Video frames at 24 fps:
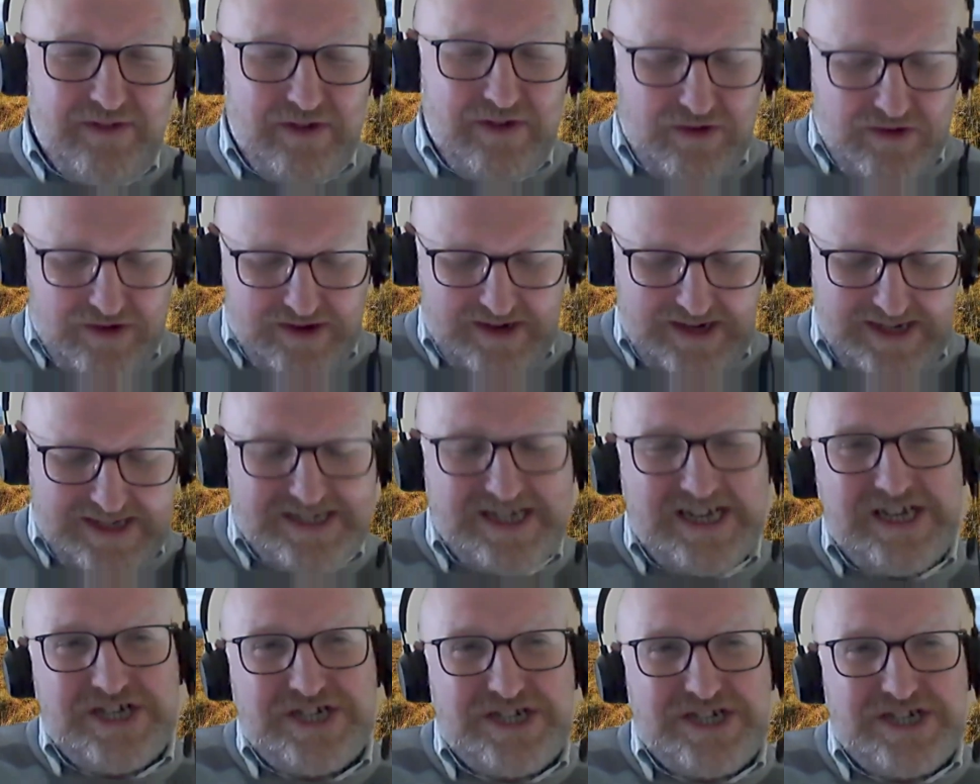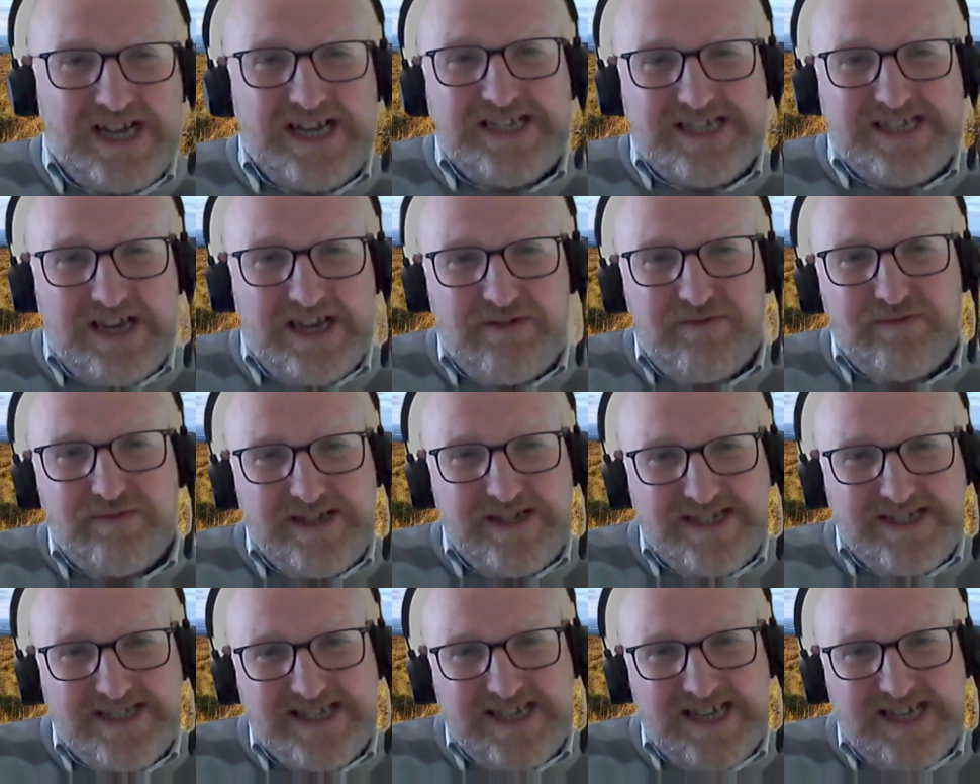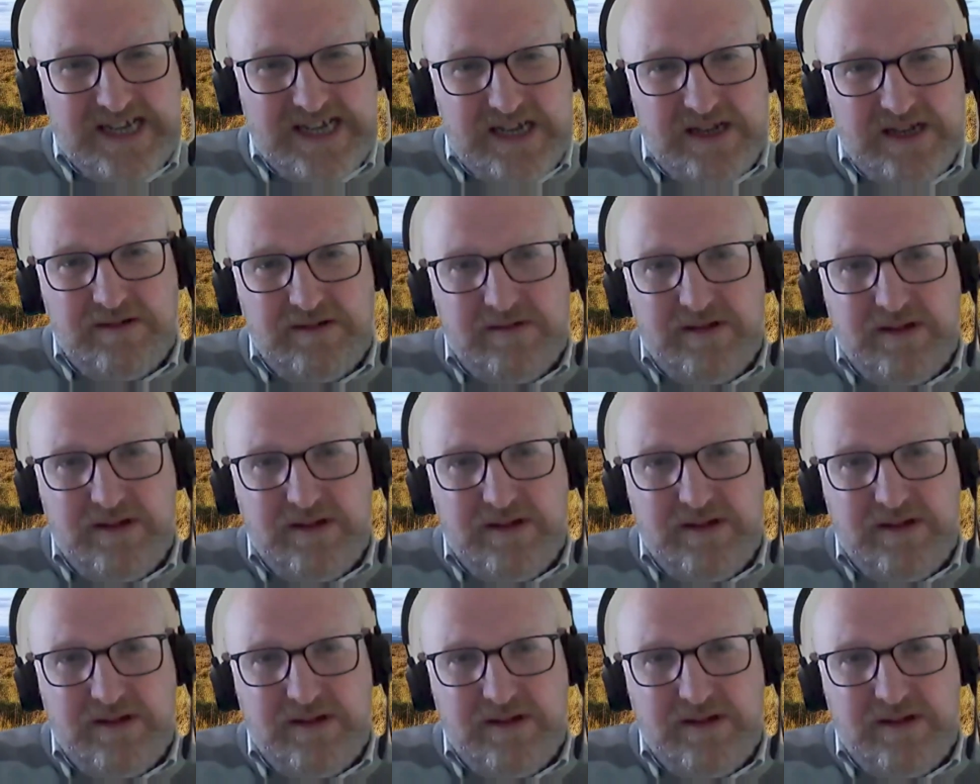organization has every skill.